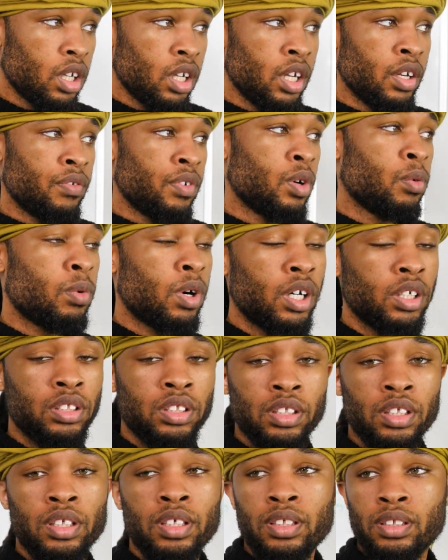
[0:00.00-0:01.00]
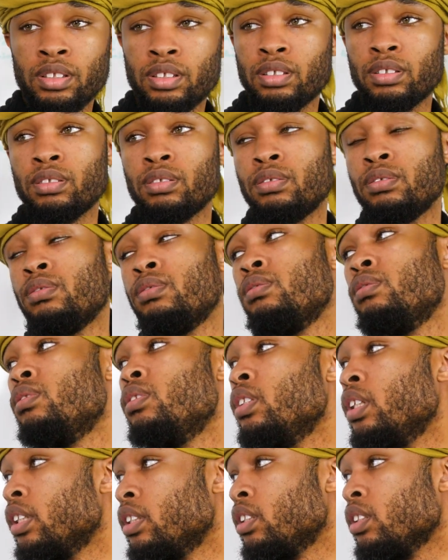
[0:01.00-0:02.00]
if you're watching this,
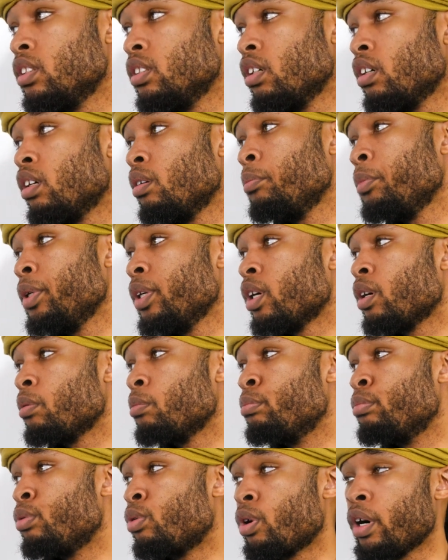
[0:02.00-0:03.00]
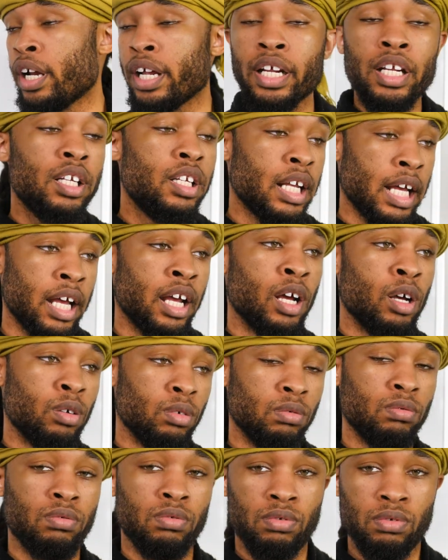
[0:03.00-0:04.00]
this is gonna be a breakdown
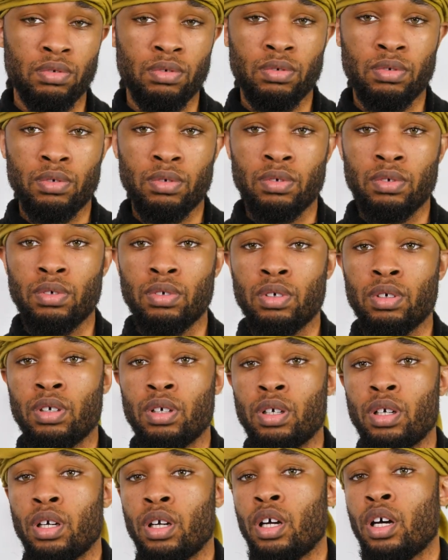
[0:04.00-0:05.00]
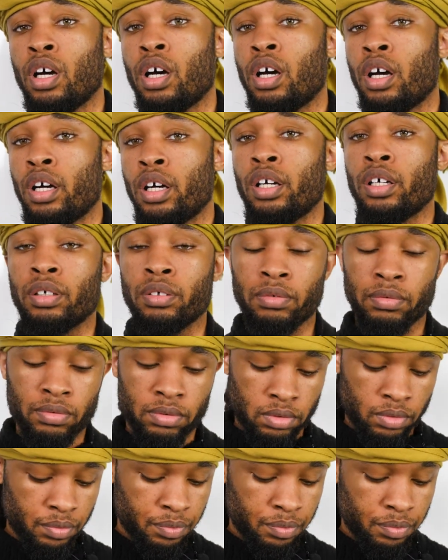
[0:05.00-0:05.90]
of